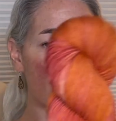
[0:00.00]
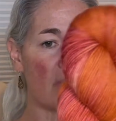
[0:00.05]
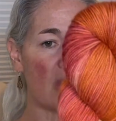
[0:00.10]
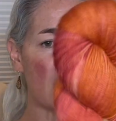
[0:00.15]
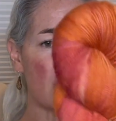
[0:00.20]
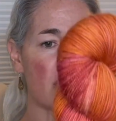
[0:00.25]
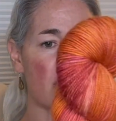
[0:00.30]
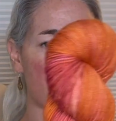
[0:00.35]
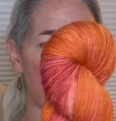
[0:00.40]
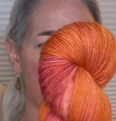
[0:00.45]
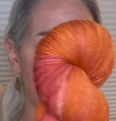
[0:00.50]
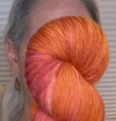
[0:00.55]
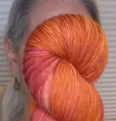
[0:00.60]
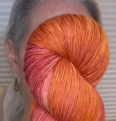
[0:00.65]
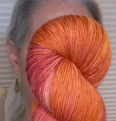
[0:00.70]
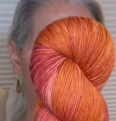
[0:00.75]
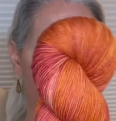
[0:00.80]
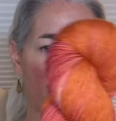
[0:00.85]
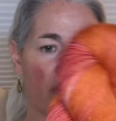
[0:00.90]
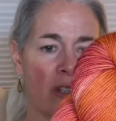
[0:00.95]
is Sweet
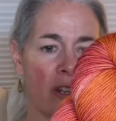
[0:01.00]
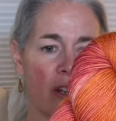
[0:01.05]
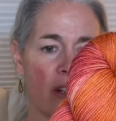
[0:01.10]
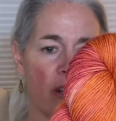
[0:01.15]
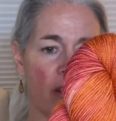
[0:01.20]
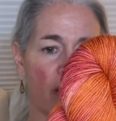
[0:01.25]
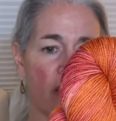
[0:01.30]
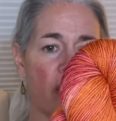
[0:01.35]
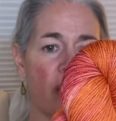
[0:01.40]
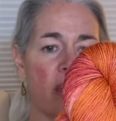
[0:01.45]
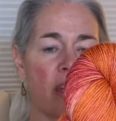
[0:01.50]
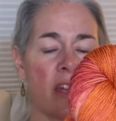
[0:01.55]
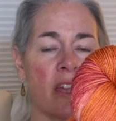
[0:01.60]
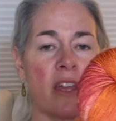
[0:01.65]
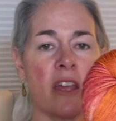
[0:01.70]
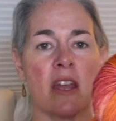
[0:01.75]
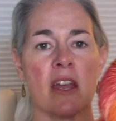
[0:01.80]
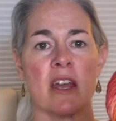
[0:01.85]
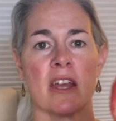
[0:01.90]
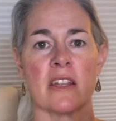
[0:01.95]
Mountain Yarn
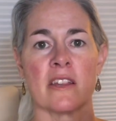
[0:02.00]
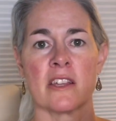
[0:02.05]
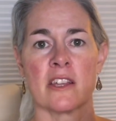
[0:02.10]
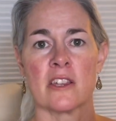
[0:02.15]
in the